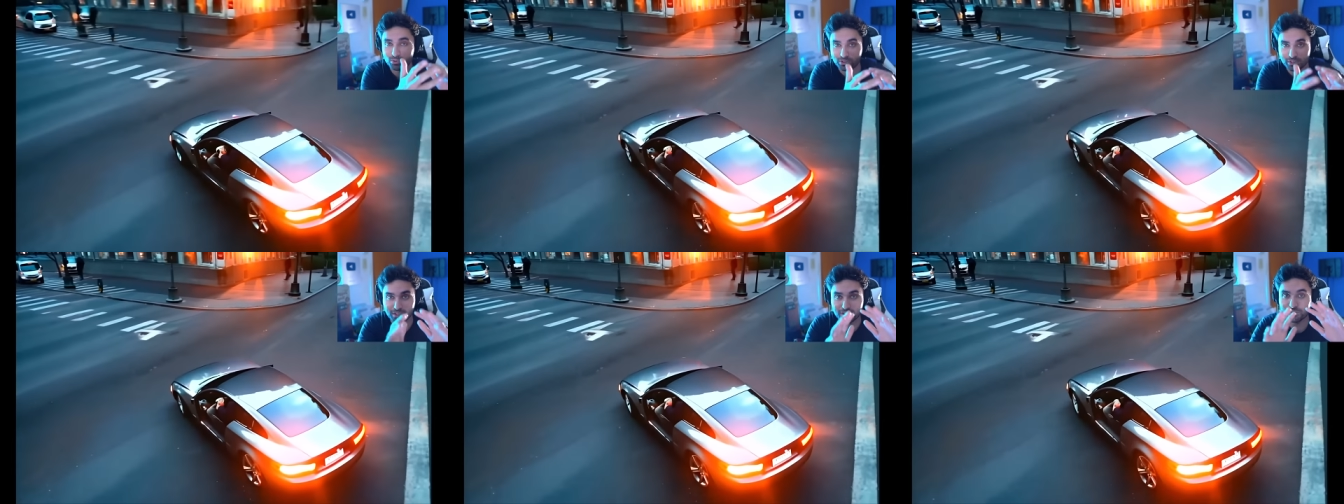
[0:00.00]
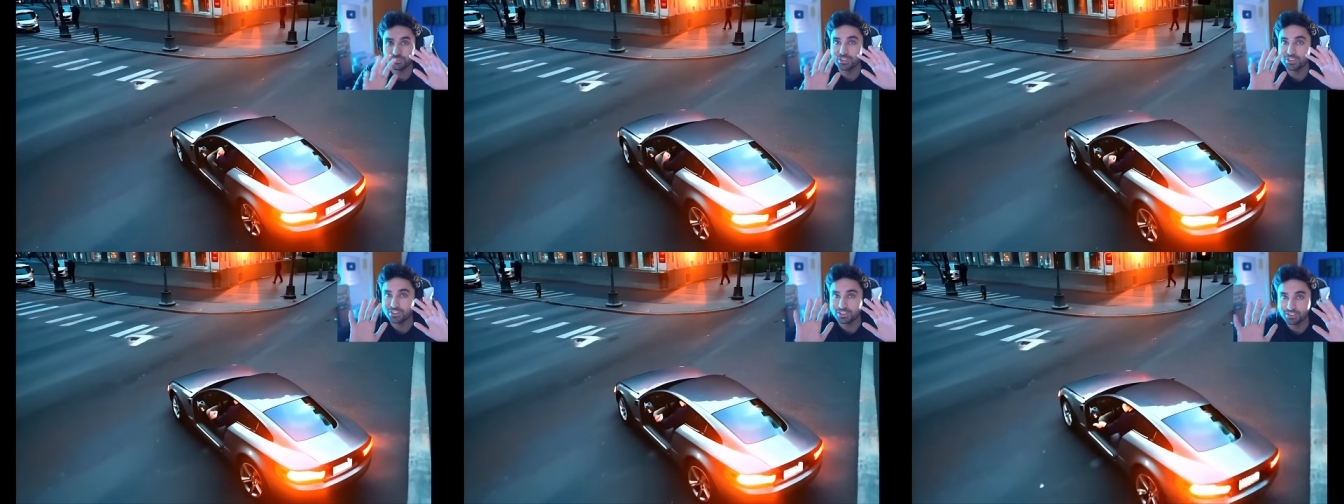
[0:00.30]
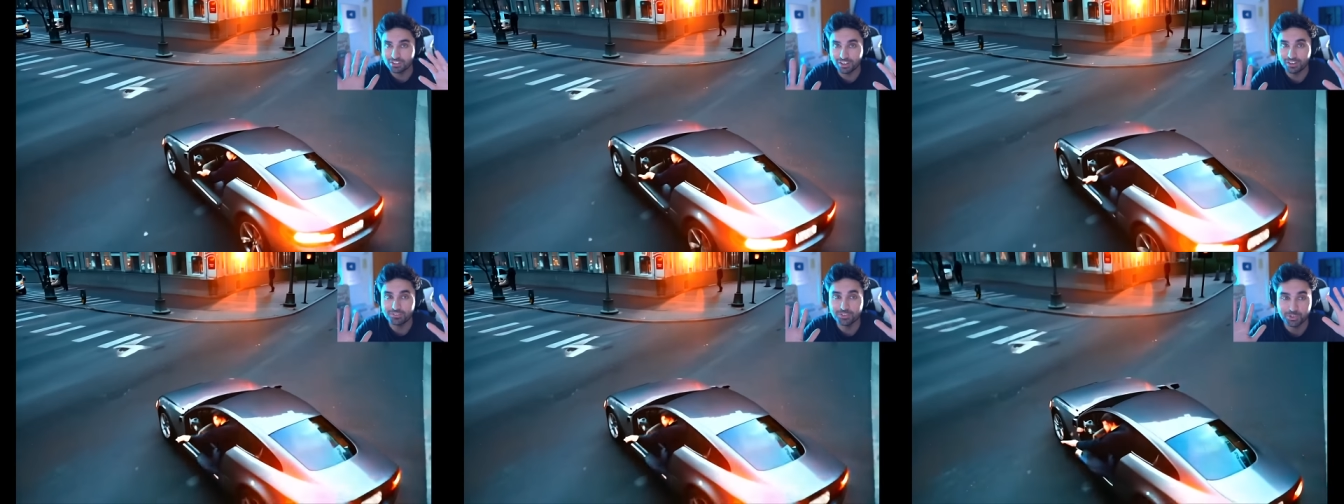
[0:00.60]
think we
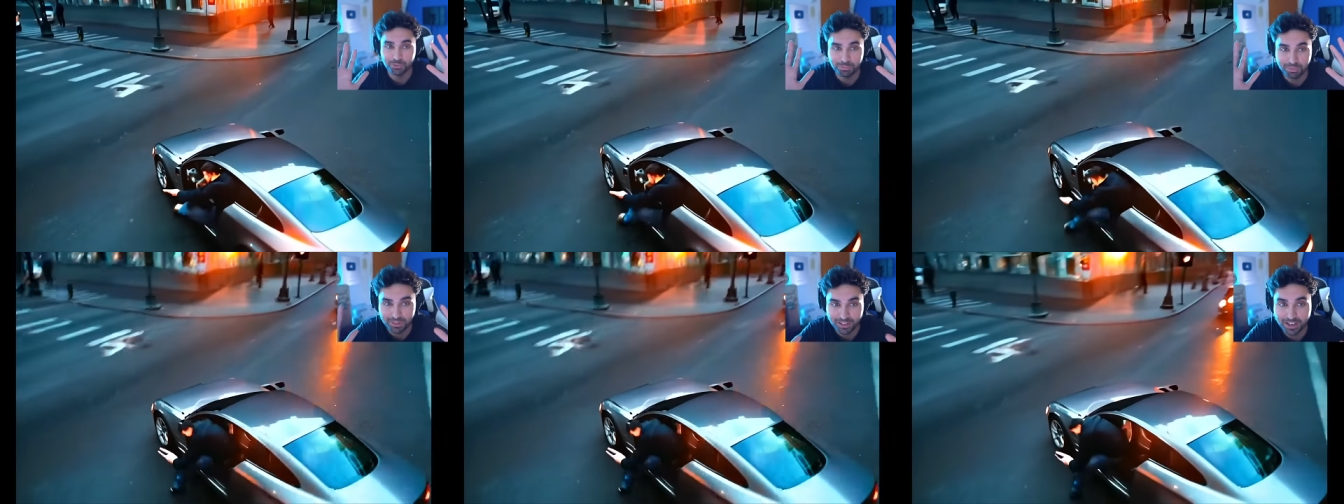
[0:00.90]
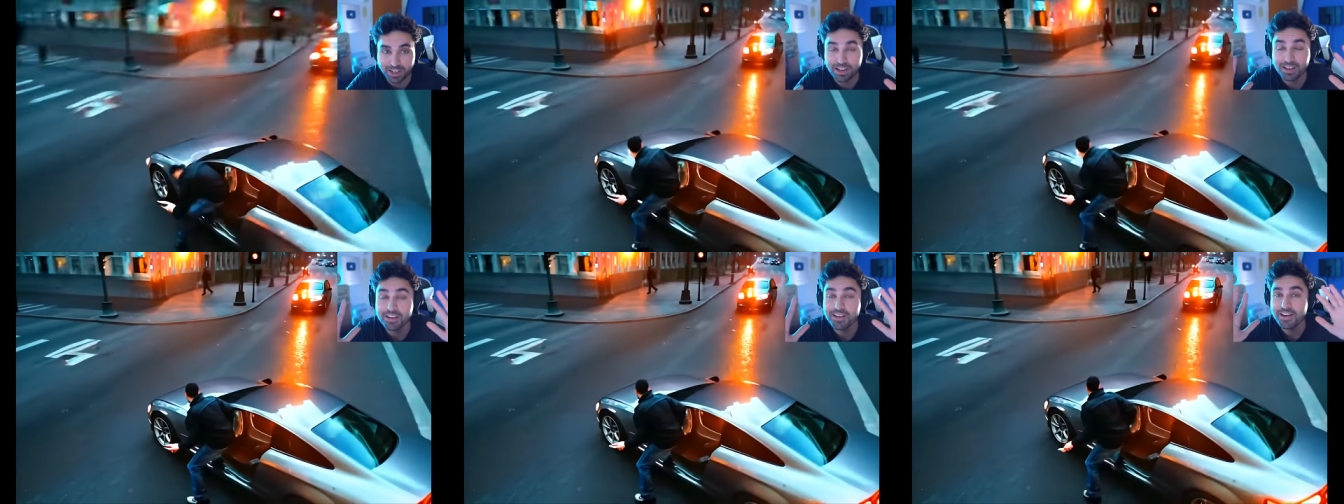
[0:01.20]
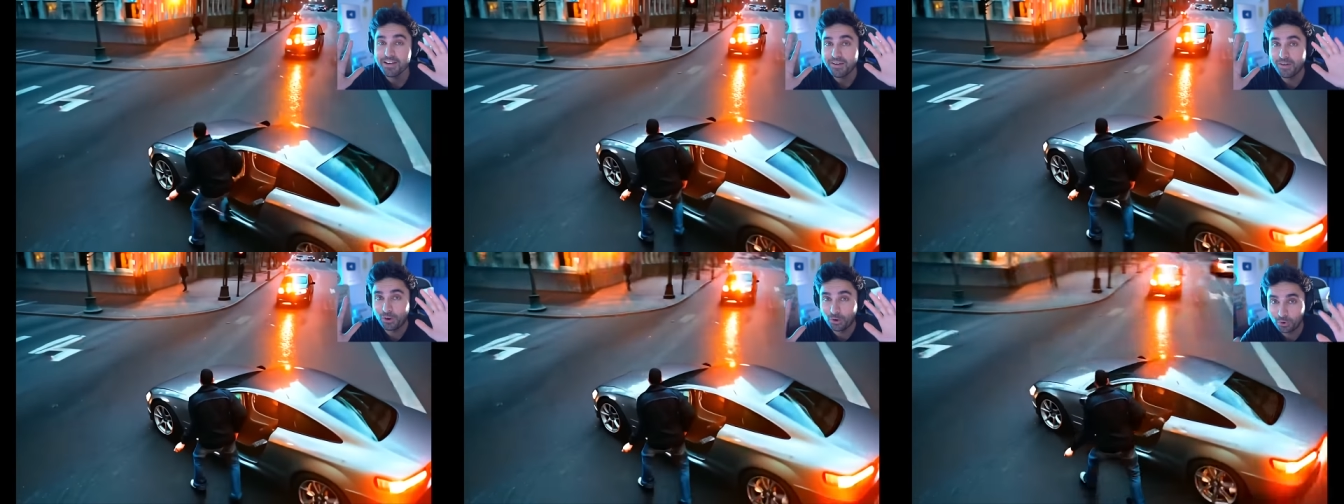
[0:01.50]
deserve to play
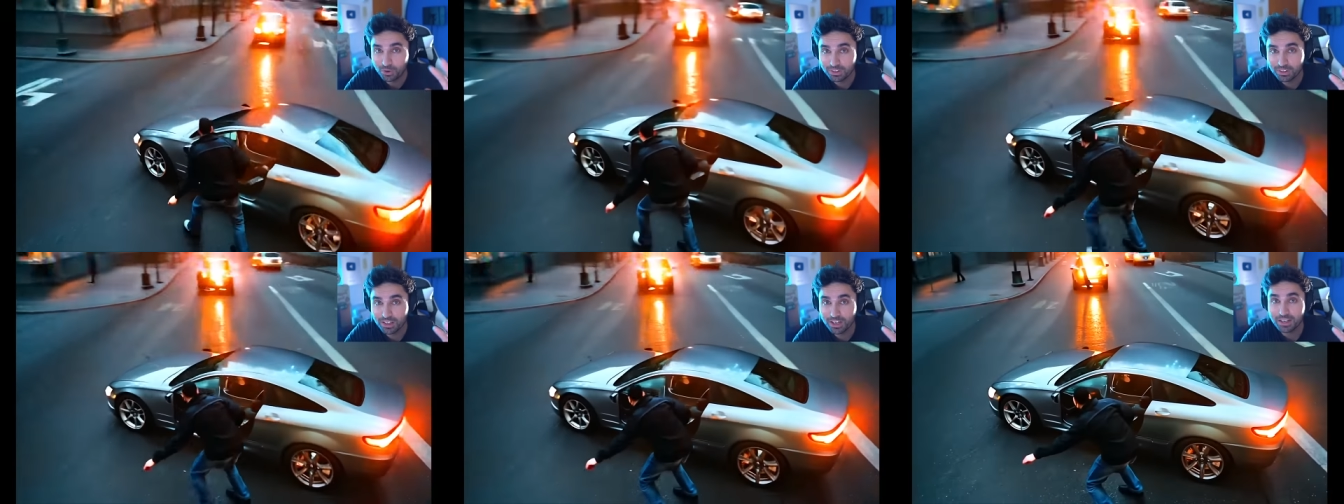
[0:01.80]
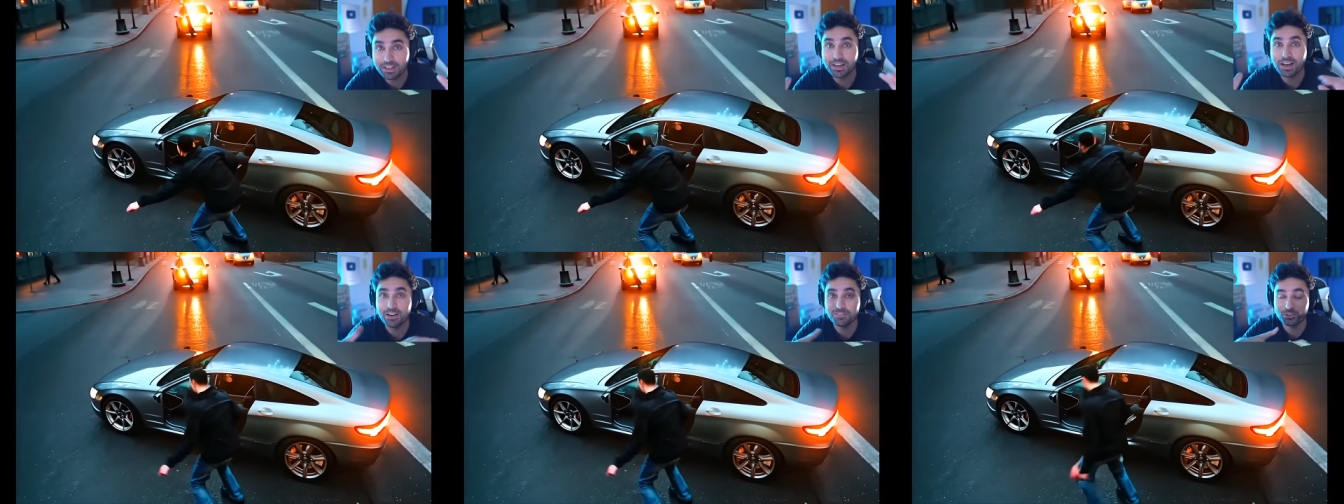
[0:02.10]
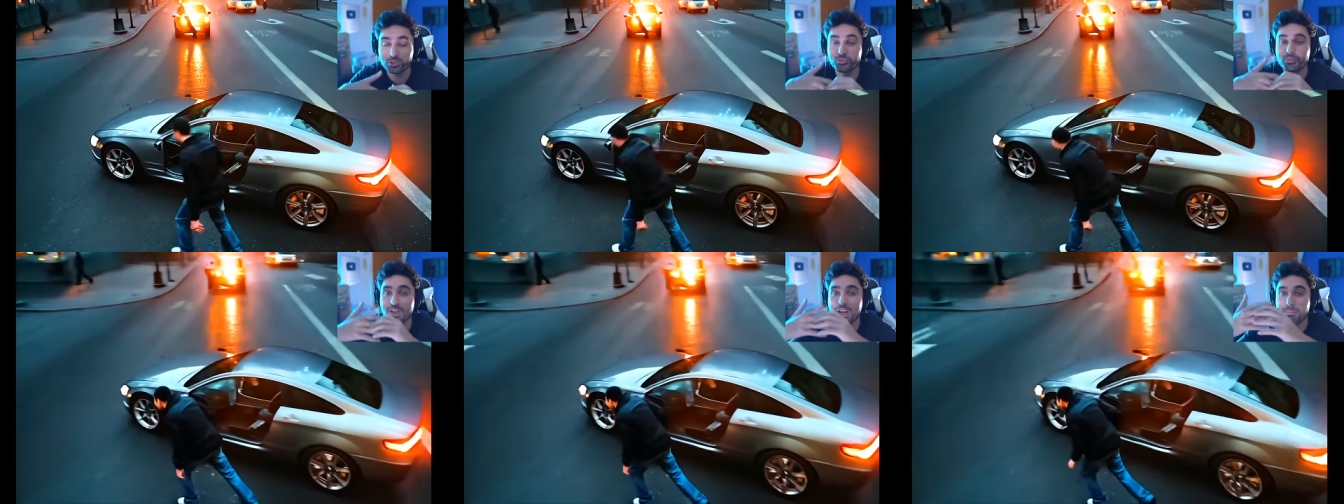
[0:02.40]
online
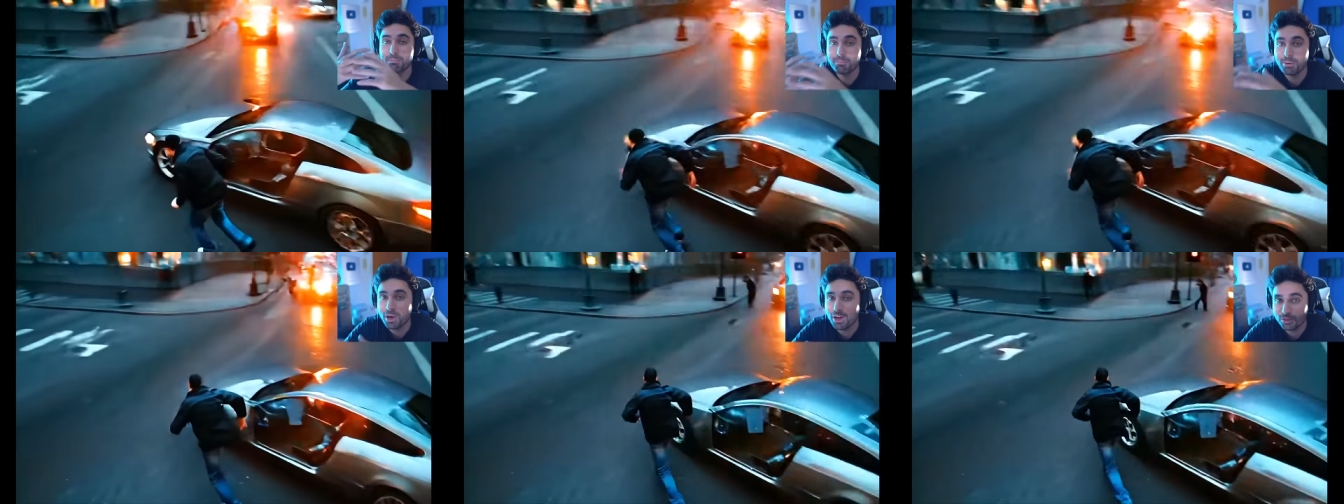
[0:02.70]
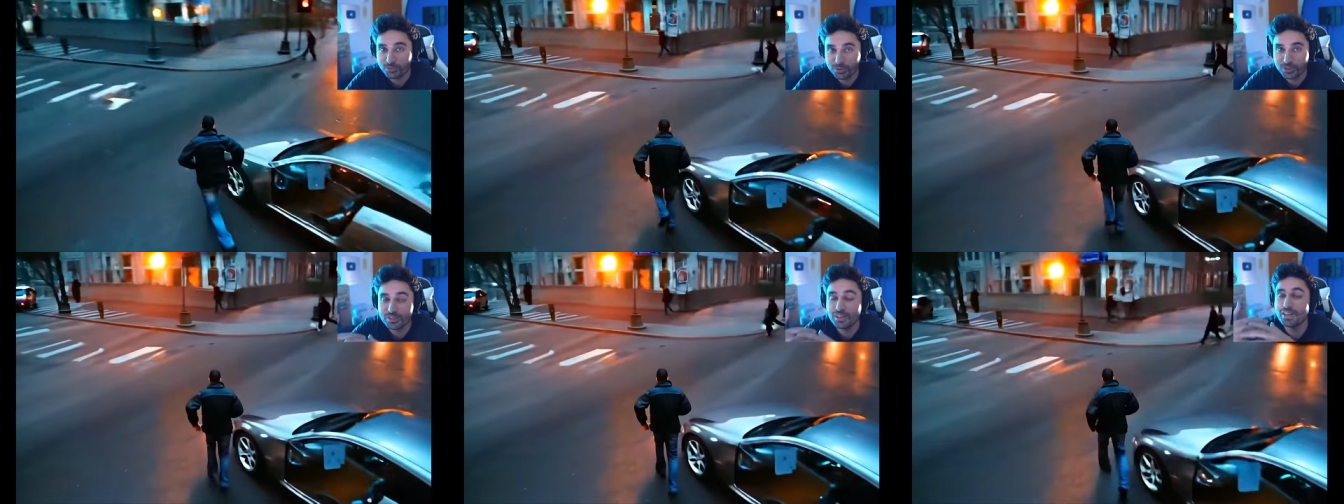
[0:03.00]
after we have bought our